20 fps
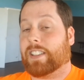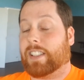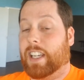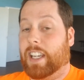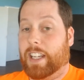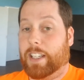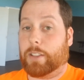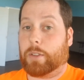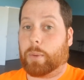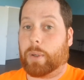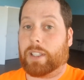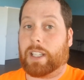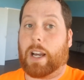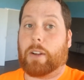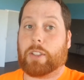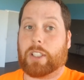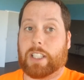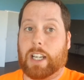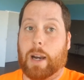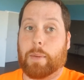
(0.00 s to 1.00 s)
kids were
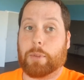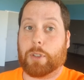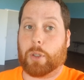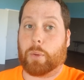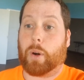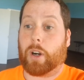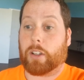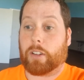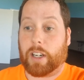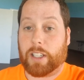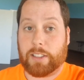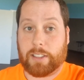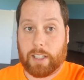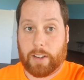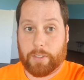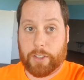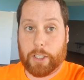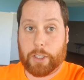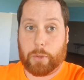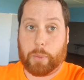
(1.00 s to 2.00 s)
allowed to come to our grade
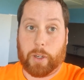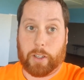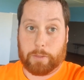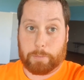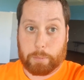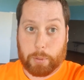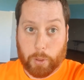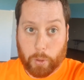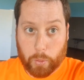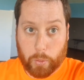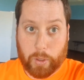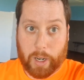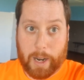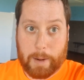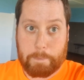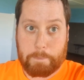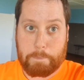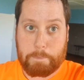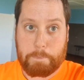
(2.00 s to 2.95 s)
7 to 12 program.